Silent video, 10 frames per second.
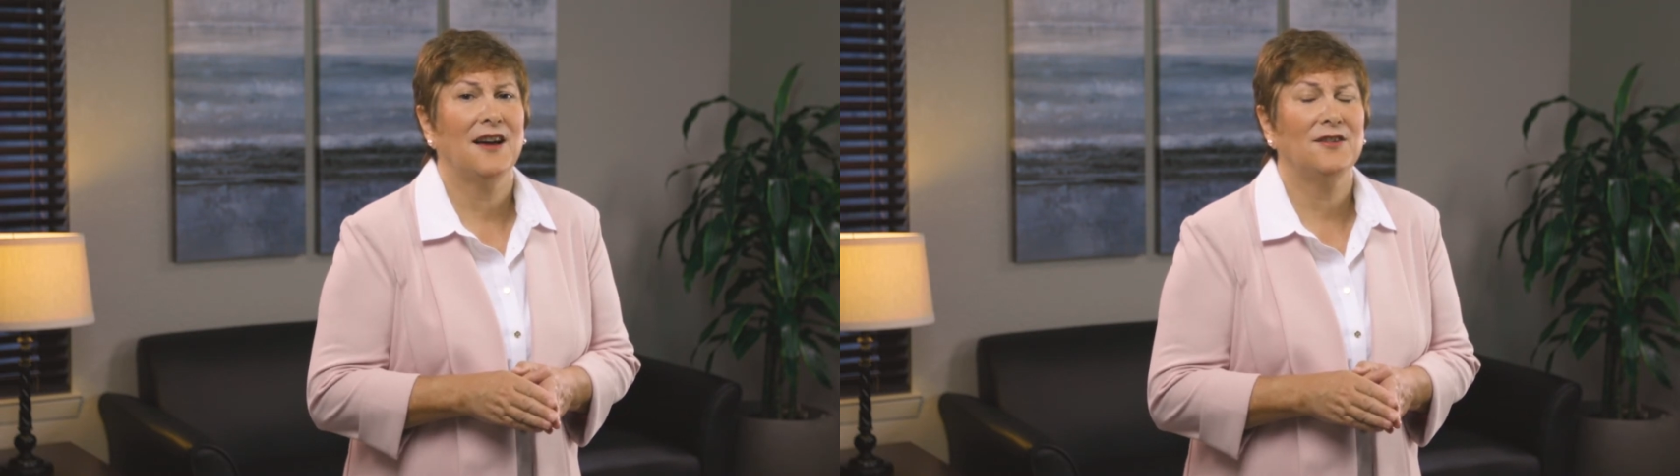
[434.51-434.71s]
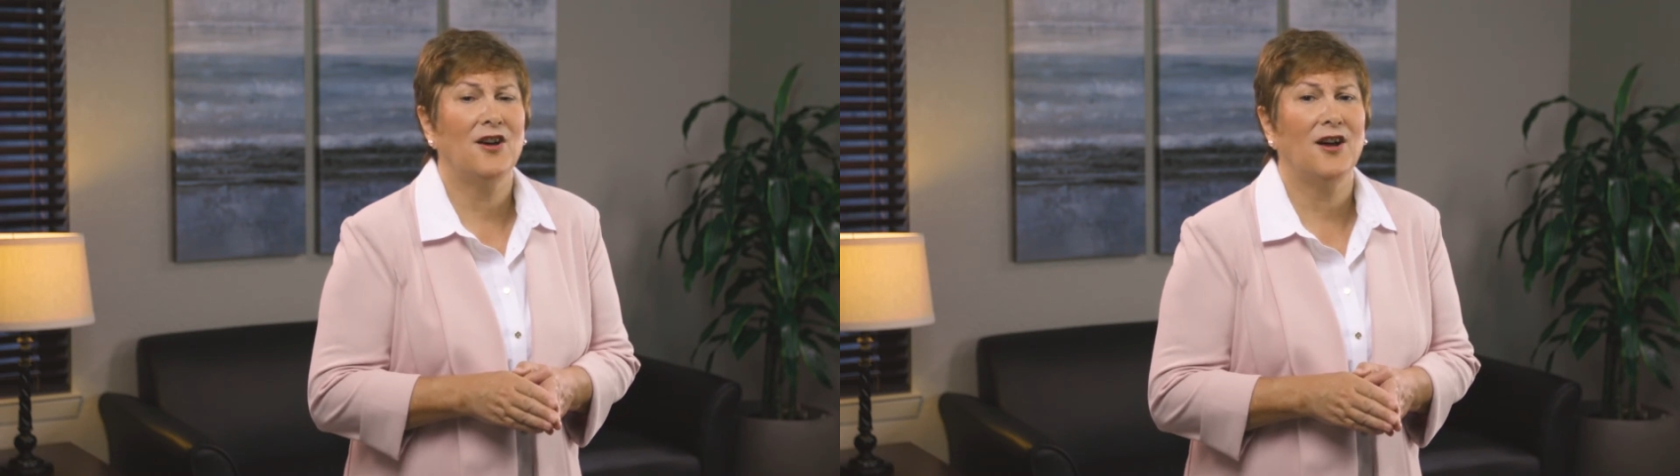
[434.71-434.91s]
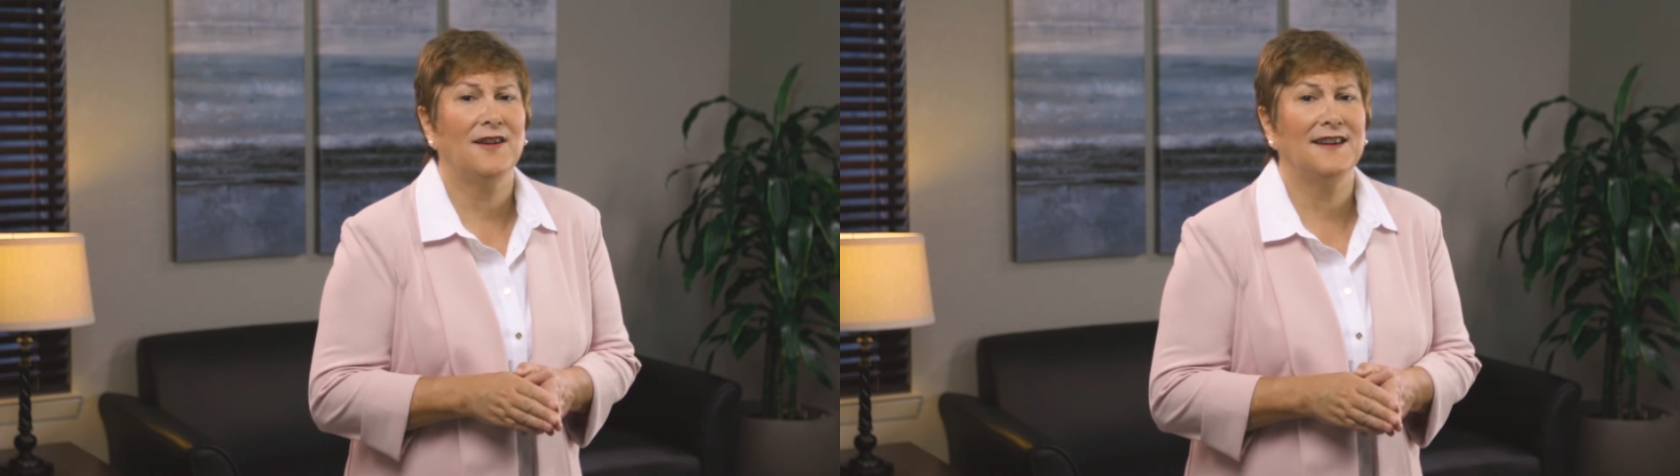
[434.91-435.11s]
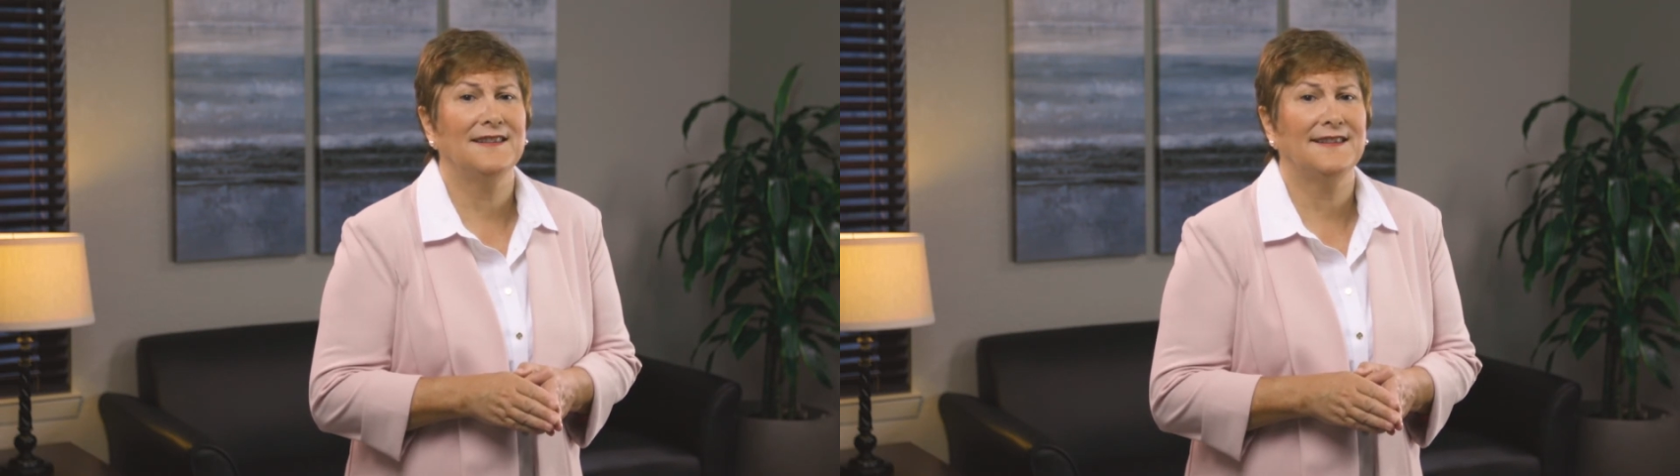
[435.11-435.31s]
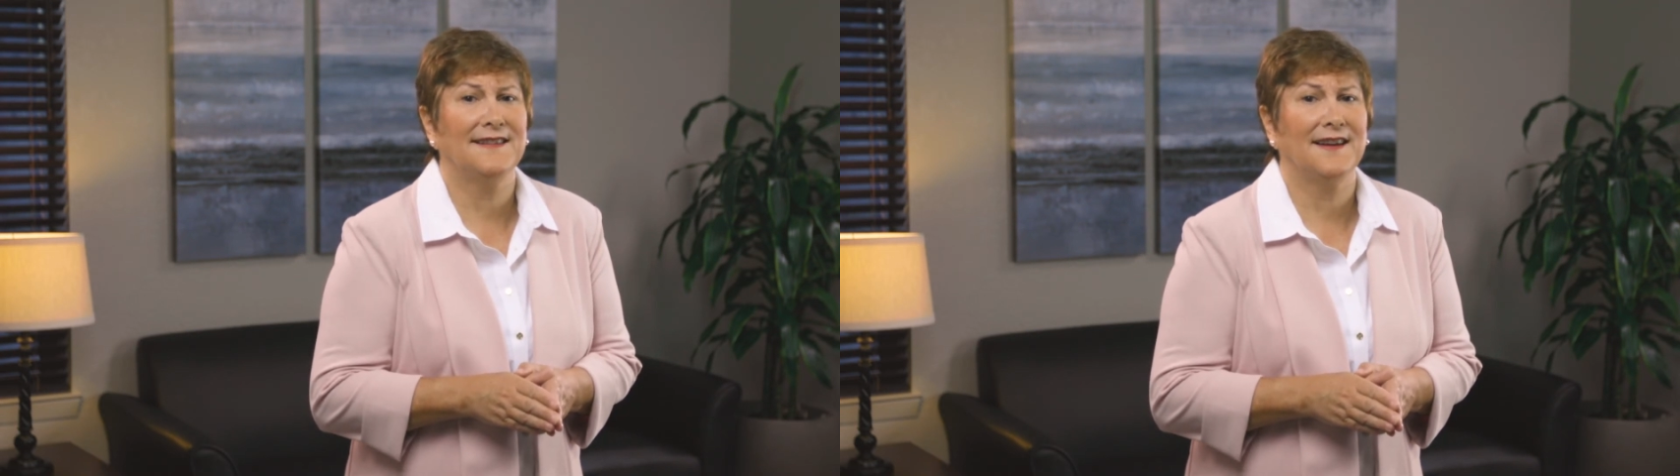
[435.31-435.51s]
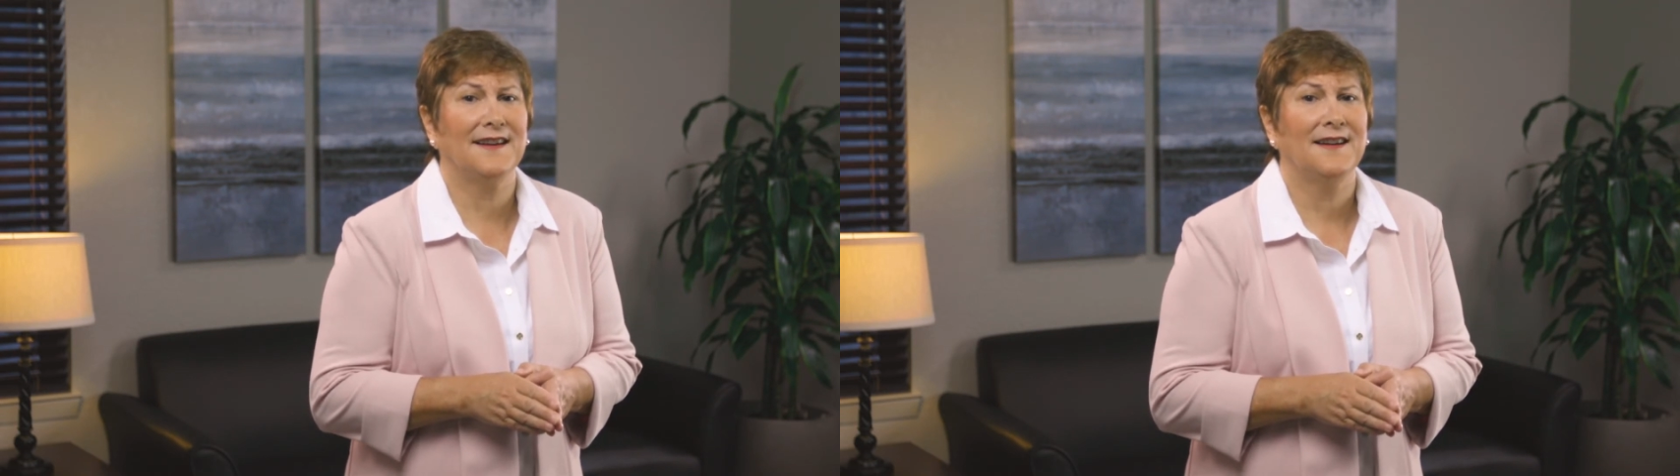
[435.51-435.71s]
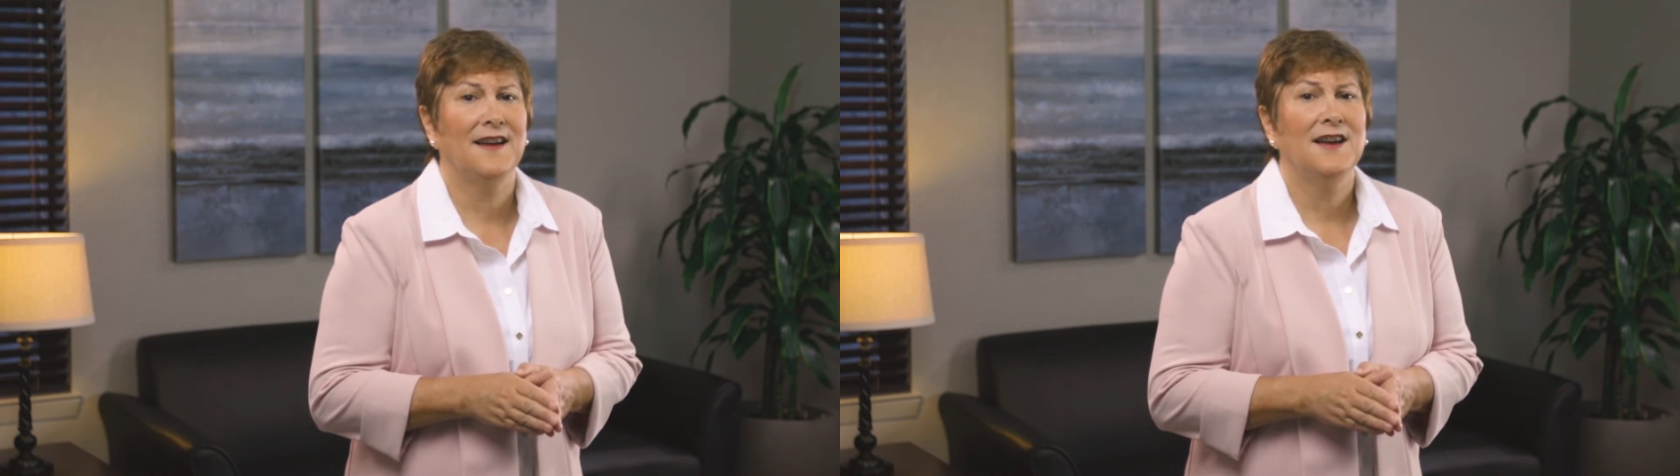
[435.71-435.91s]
on calling in sick